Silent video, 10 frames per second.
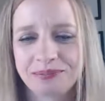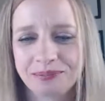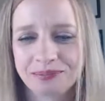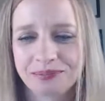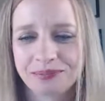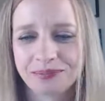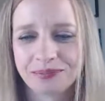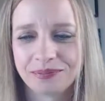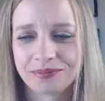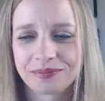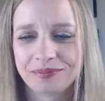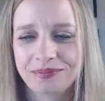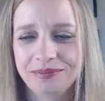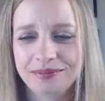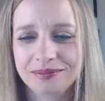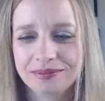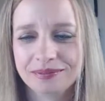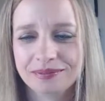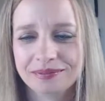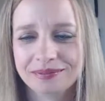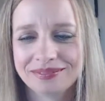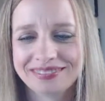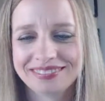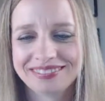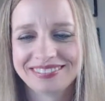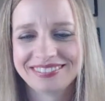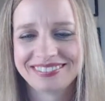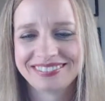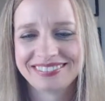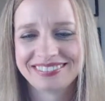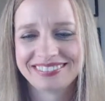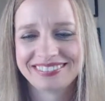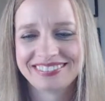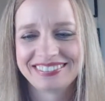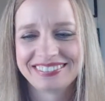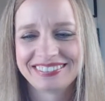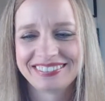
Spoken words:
This person isn't speaking.